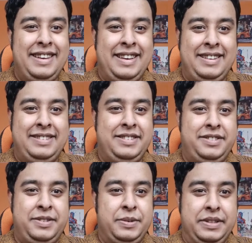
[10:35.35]
and
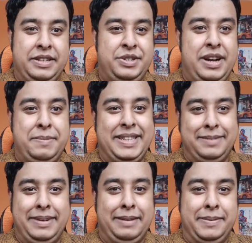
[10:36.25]
just called it a Shabby
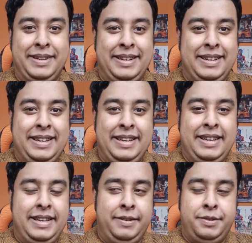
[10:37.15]
Kebab.
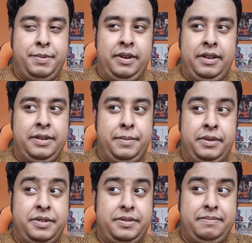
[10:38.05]
It was probably the
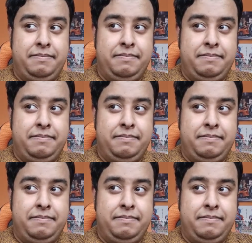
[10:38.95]
most